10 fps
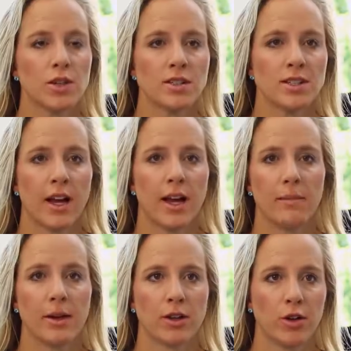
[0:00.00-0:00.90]
Chris and I,
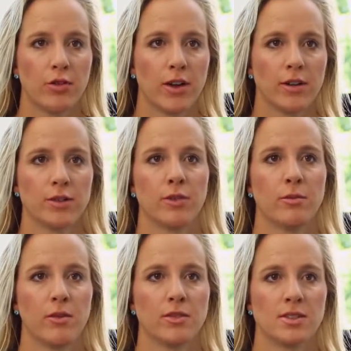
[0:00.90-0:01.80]
my co-founder
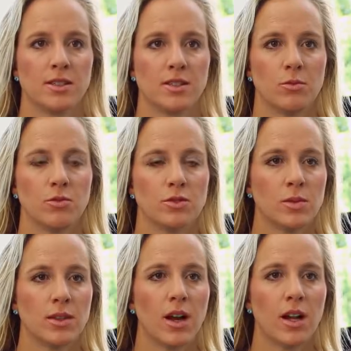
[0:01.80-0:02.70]
from Revel Systems,
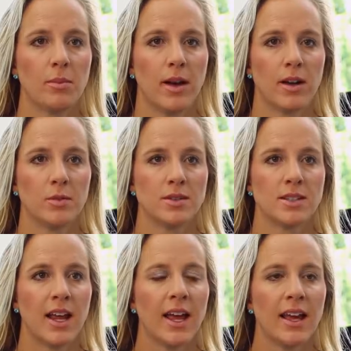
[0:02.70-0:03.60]
we thought about it and we
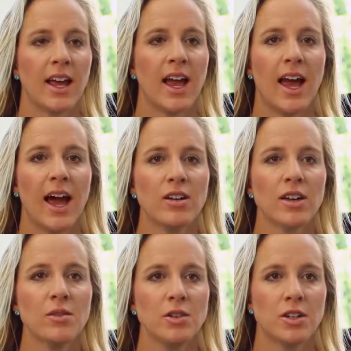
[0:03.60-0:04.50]
said, hey, how
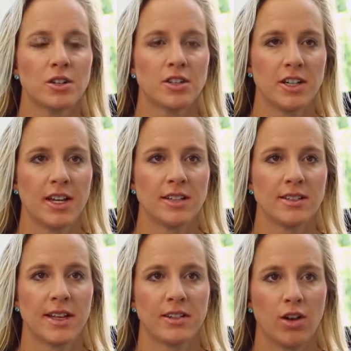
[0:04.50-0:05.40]
can we create
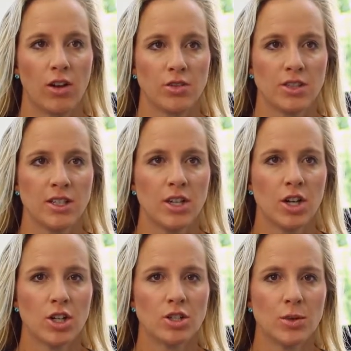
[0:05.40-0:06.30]
technology
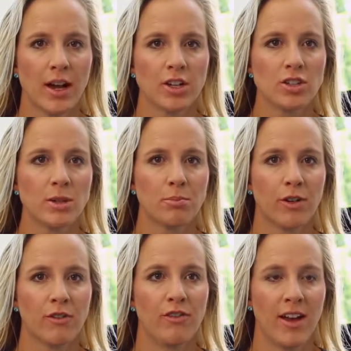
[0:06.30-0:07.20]
to actually
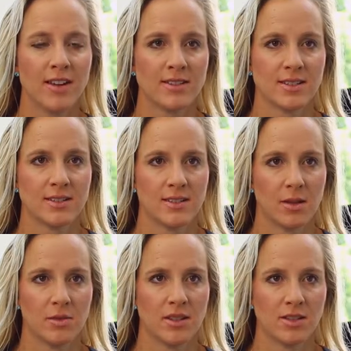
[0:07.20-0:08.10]
prevent
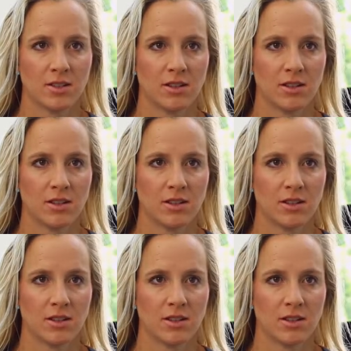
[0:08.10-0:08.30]
some of these